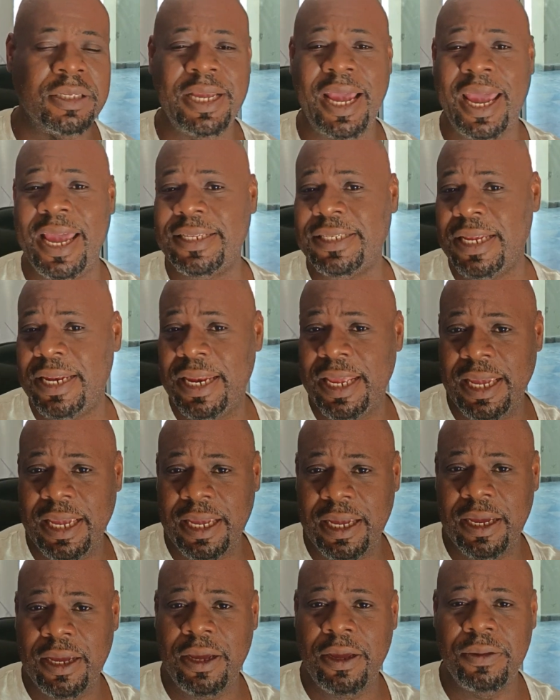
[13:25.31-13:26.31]

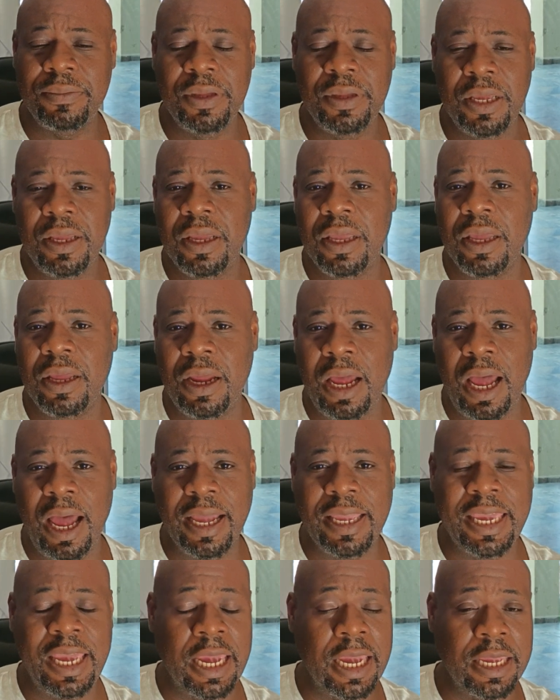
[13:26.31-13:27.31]
Tanzania,
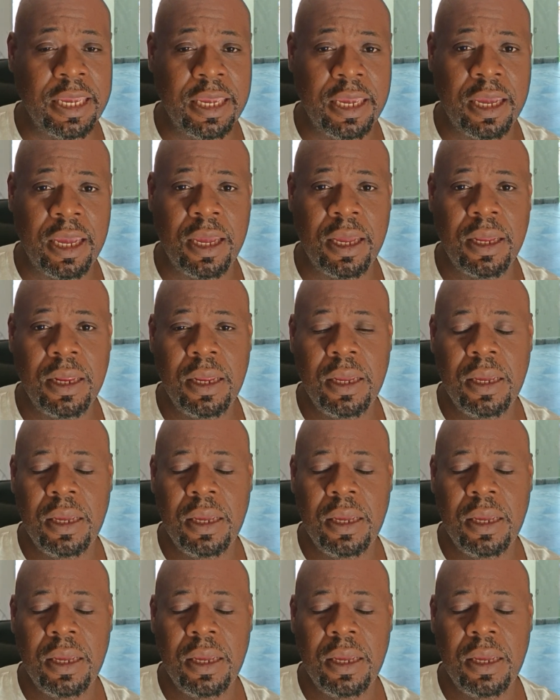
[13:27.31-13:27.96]
Kenya.